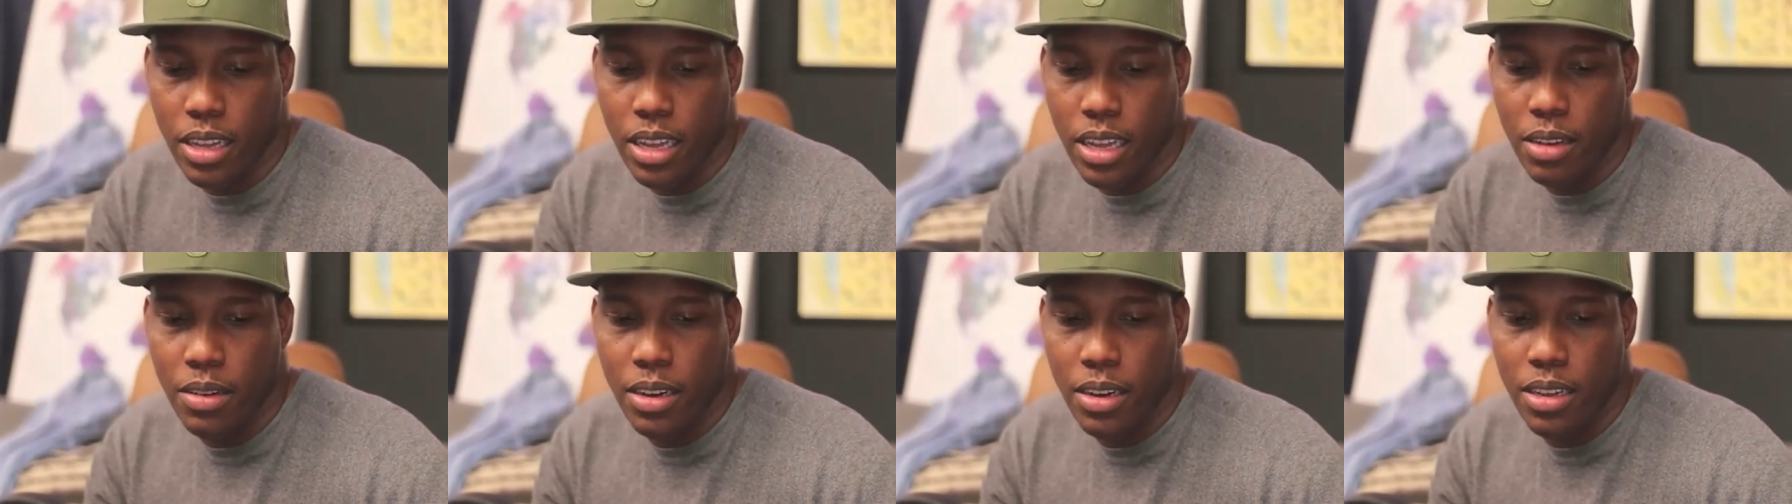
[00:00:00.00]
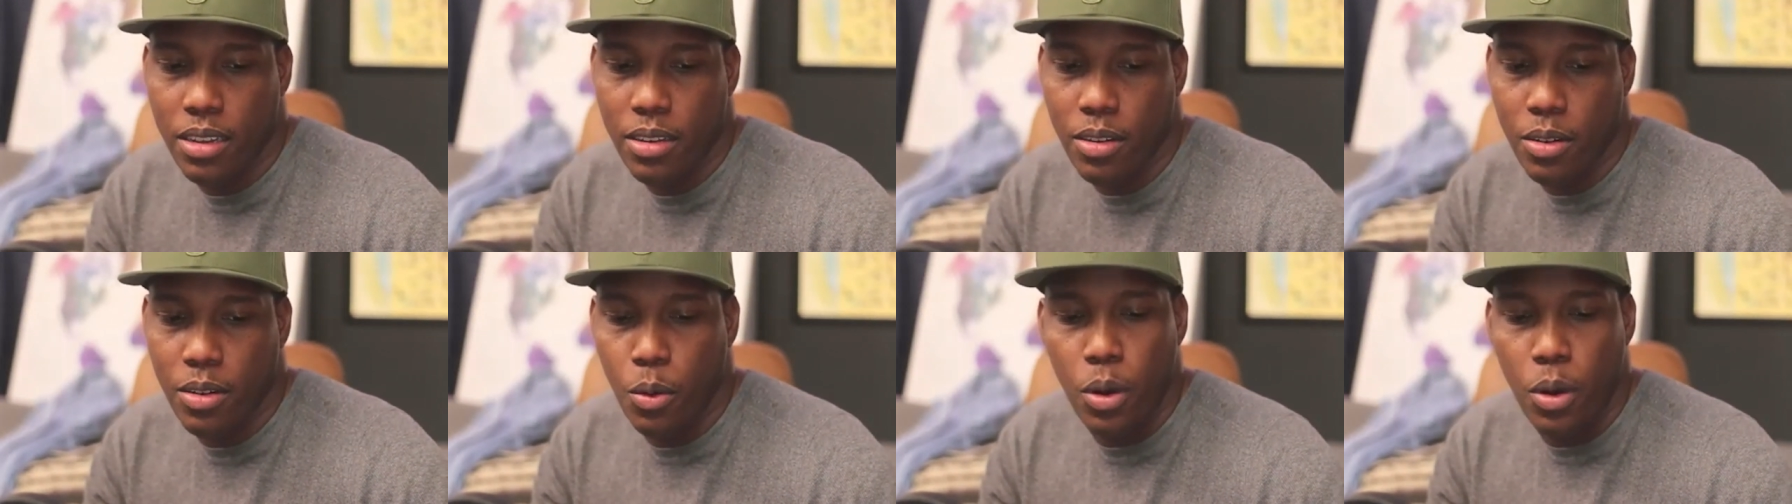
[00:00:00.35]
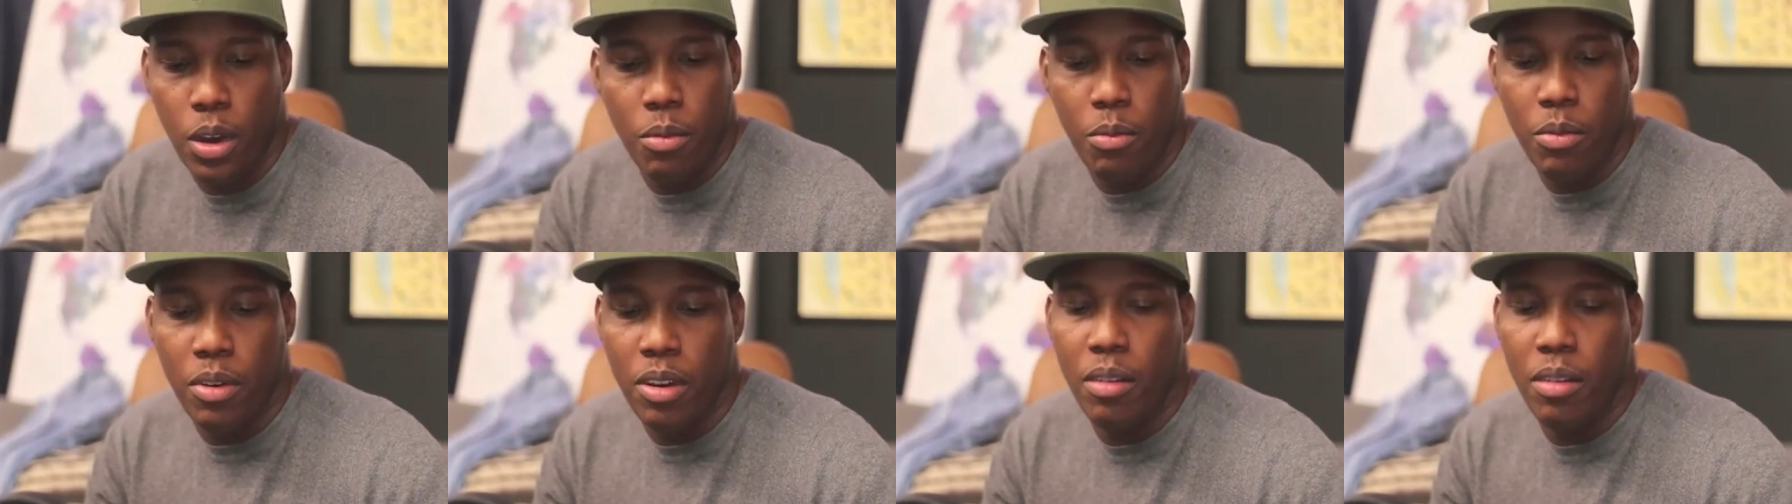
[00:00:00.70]
Like what,
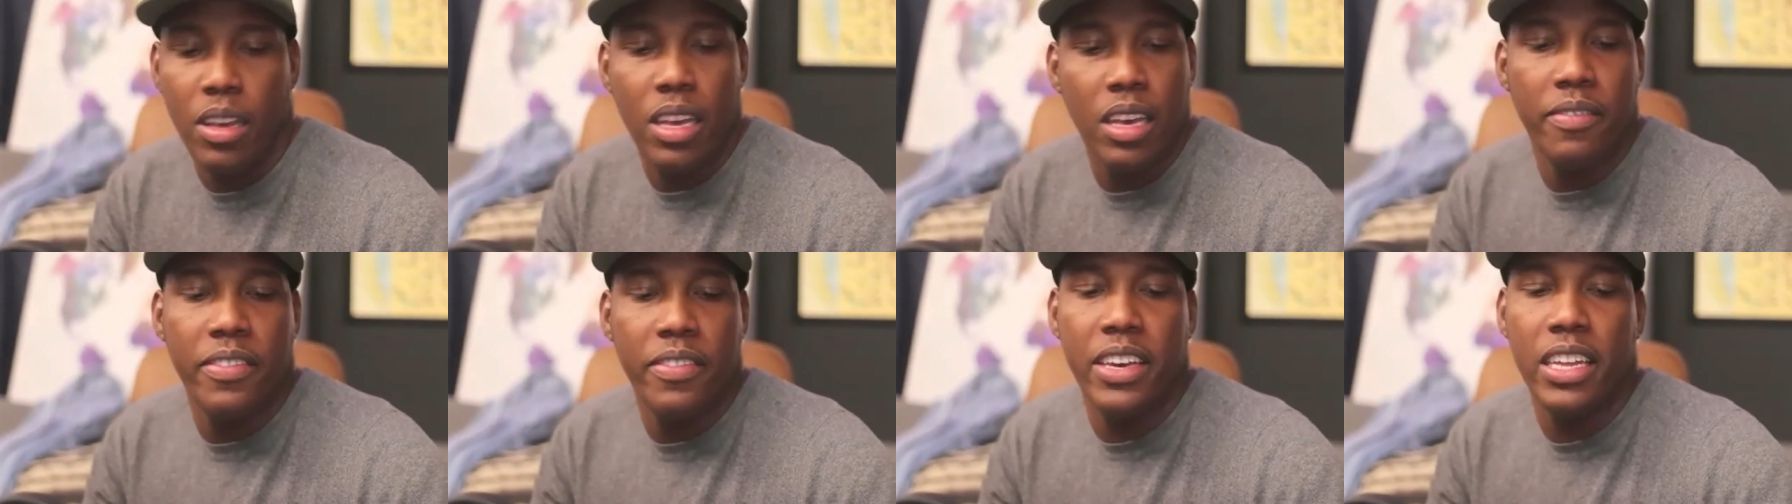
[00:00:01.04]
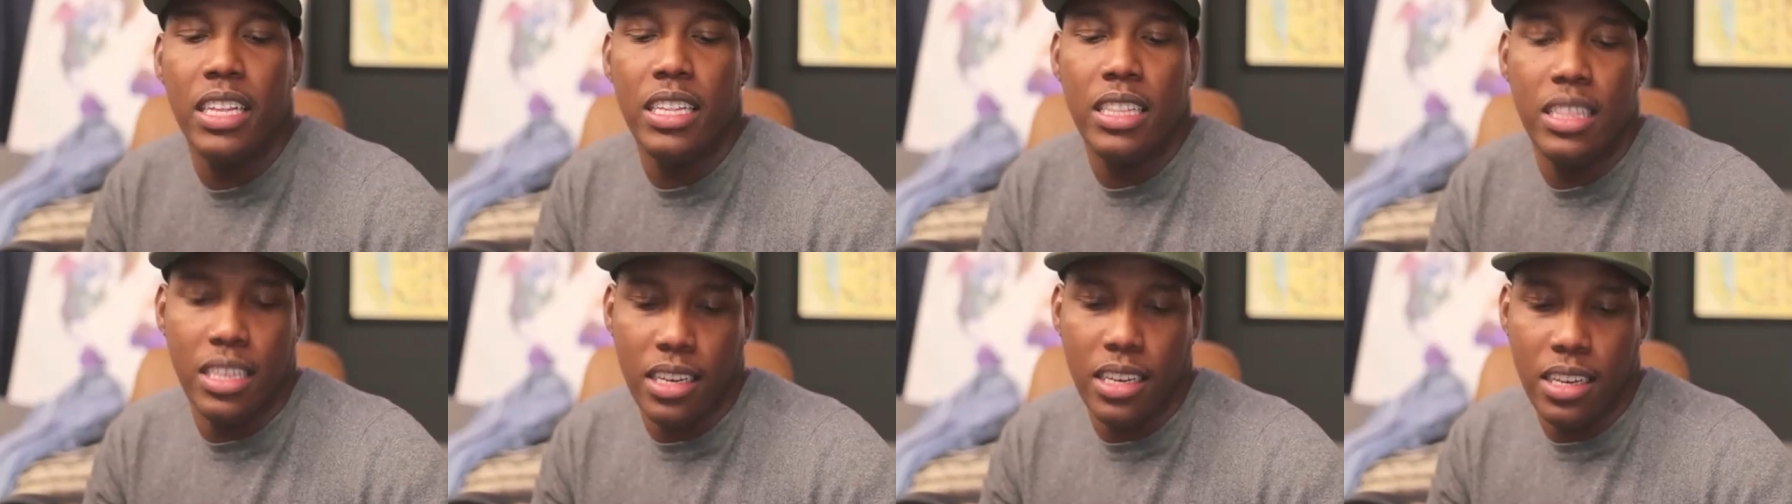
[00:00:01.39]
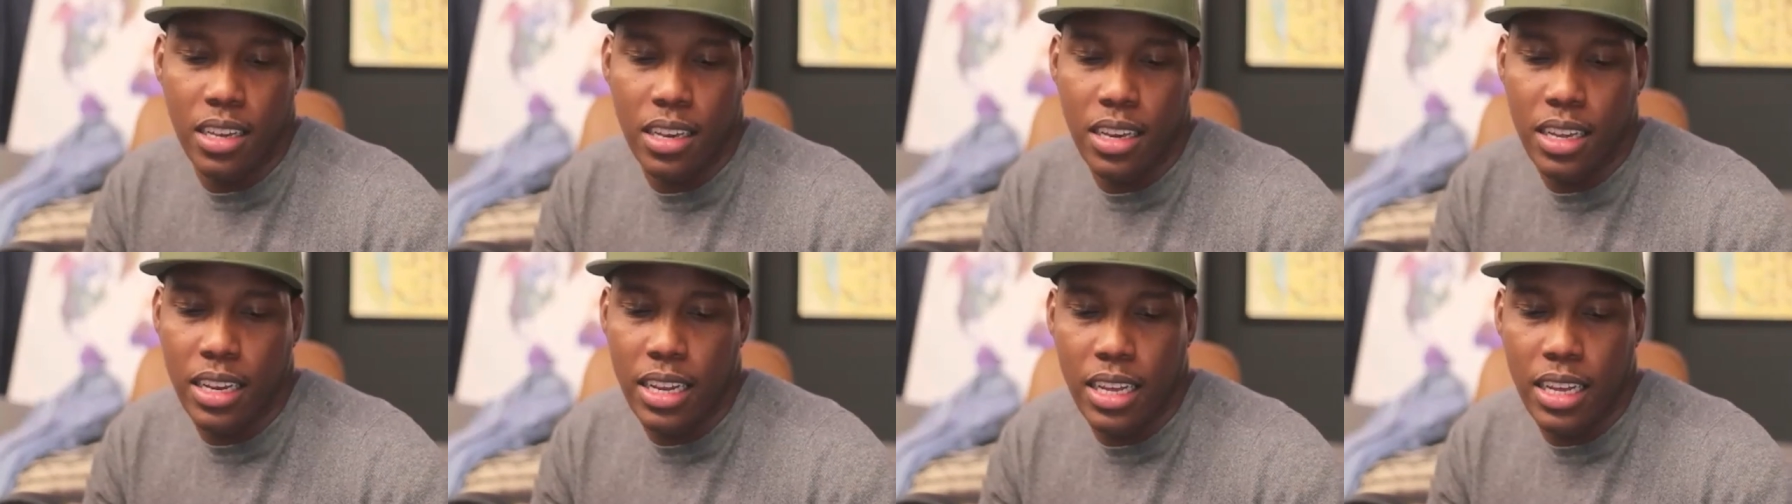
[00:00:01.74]
what, what, if anything?